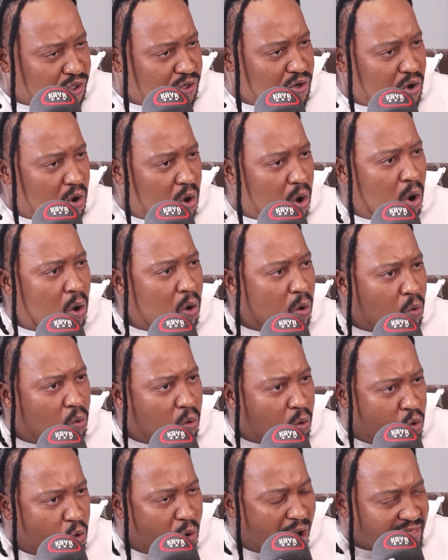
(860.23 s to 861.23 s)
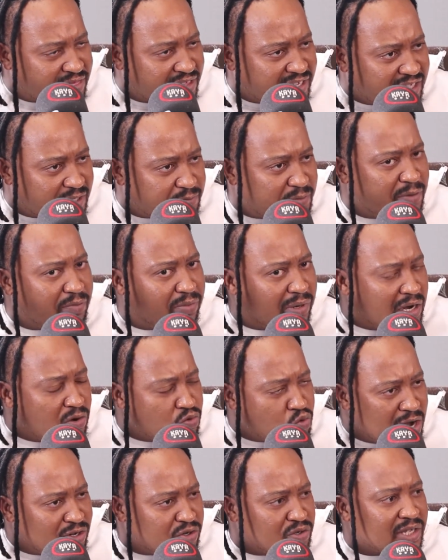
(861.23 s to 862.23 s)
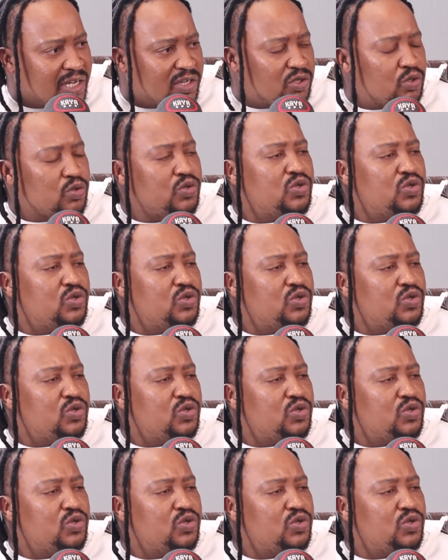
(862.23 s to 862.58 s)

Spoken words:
or who are these people and what do they do?